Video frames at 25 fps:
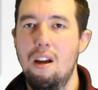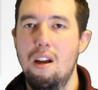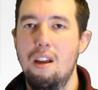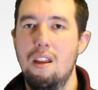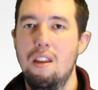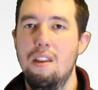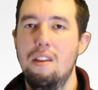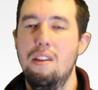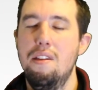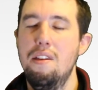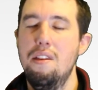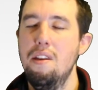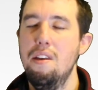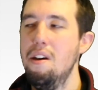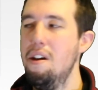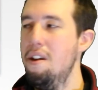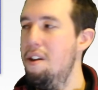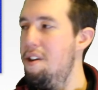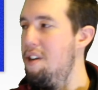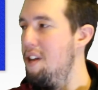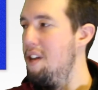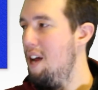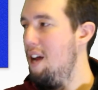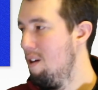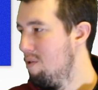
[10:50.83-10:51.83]
The
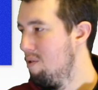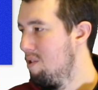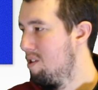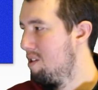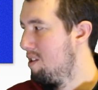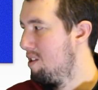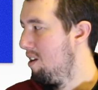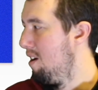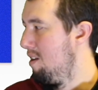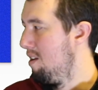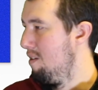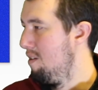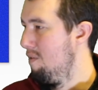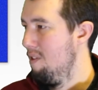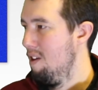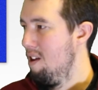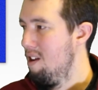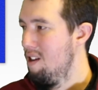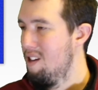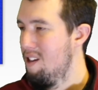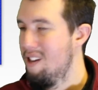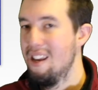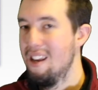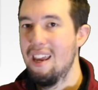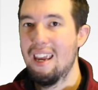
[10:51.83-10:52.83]
downside of
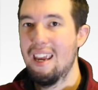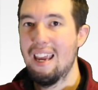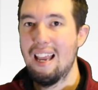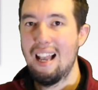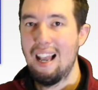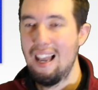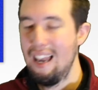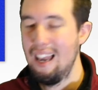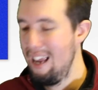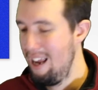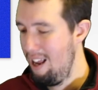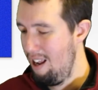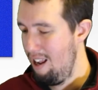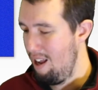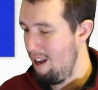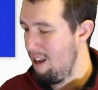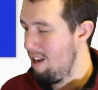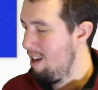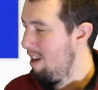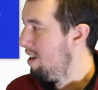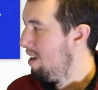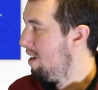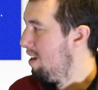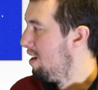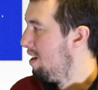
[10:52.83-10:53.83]
this, clearly,
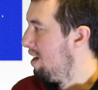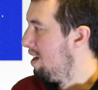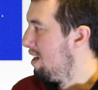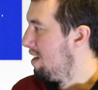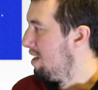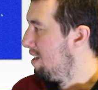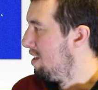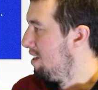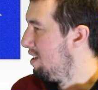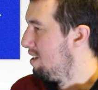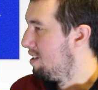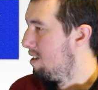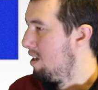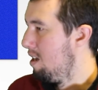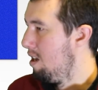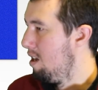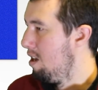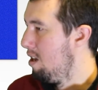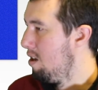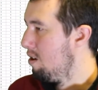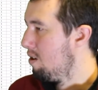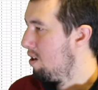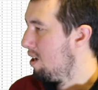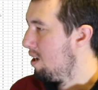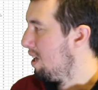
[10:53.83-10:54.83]
is
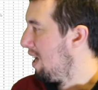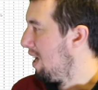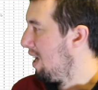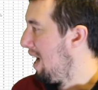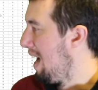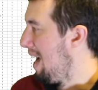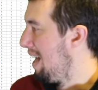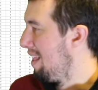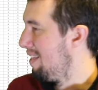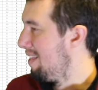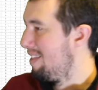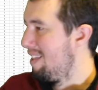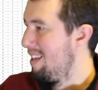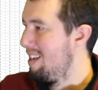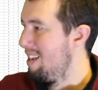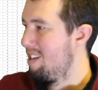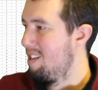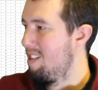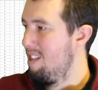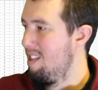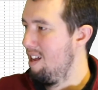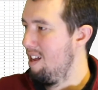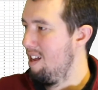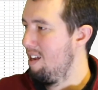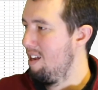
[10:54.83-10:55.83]
looking at this
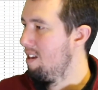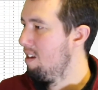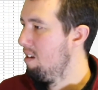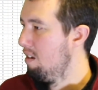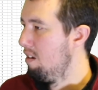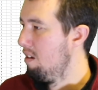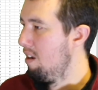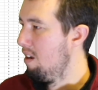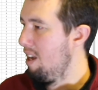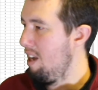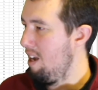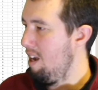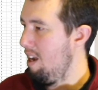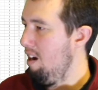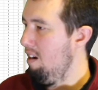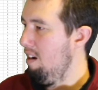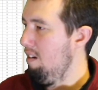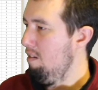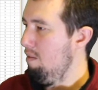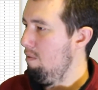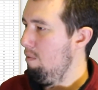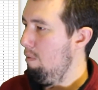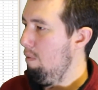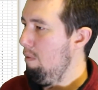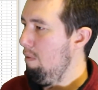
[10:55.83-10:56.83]
thing here.
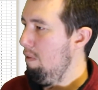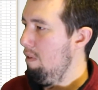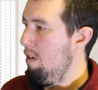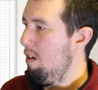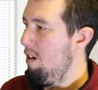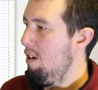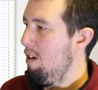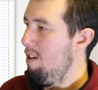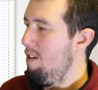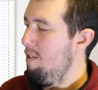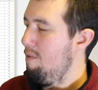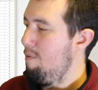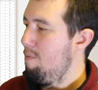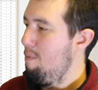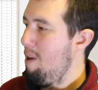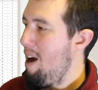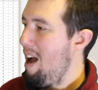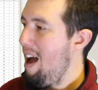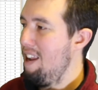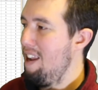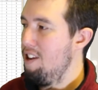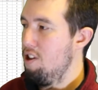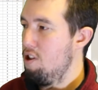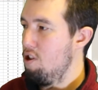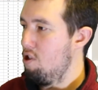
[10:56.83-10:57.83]
Ooh, my
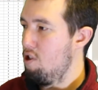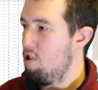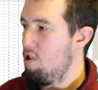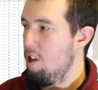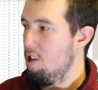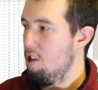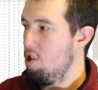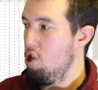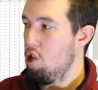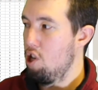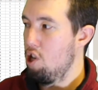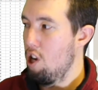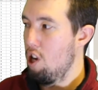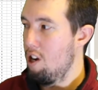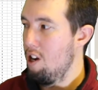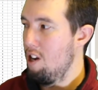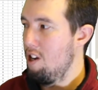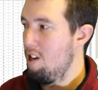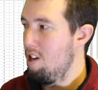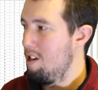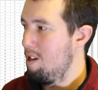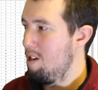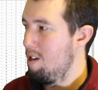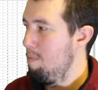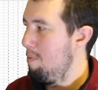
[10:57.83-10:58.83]
hand just doesn't suddenly
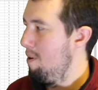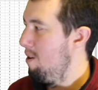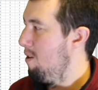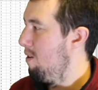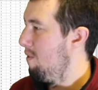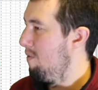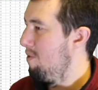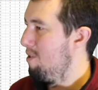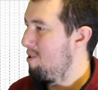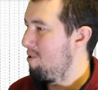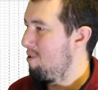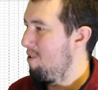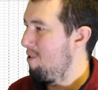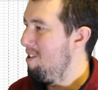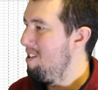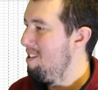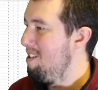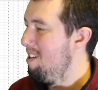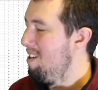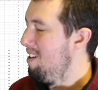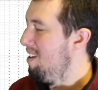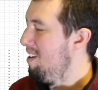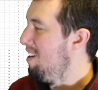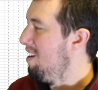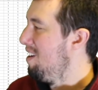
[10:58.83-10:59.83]
disappear off the screen.
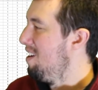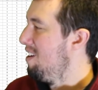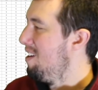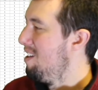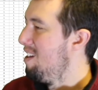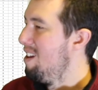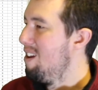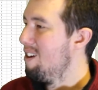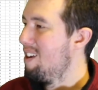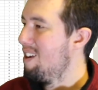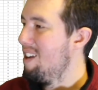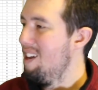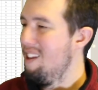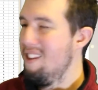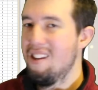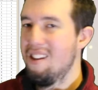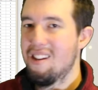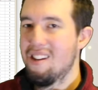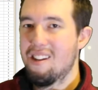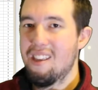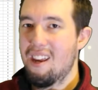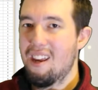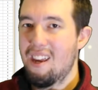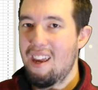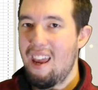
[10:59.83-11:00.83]
Looking at this
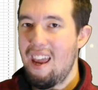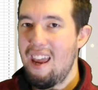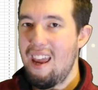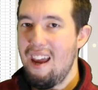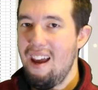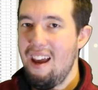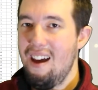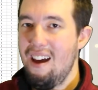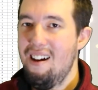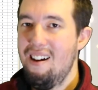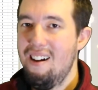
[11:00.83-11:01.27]
thing here,